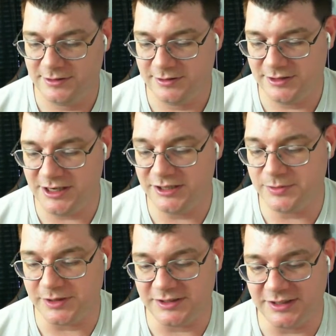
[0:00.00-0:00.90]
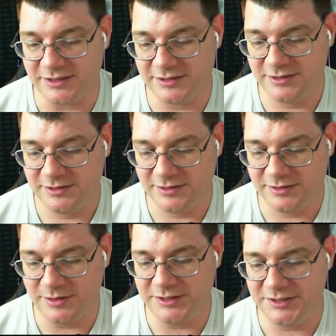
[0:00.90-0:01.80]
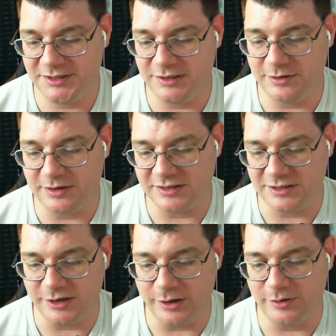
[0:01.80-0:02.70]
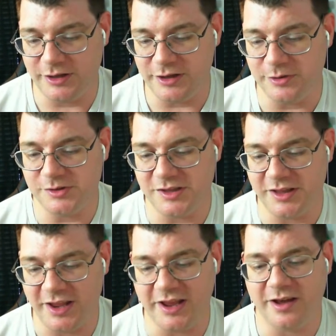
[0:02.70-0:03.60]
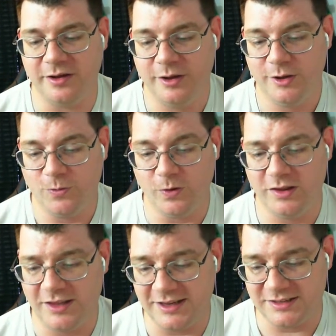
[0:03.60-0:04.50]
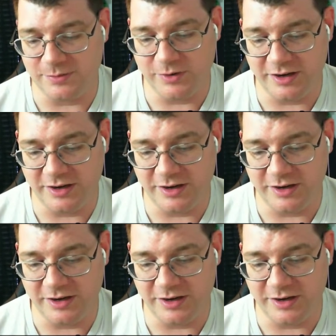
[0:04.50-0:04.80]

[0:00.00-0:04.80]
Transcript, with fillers: See, 26. So it's still actually only using the uh, one less than what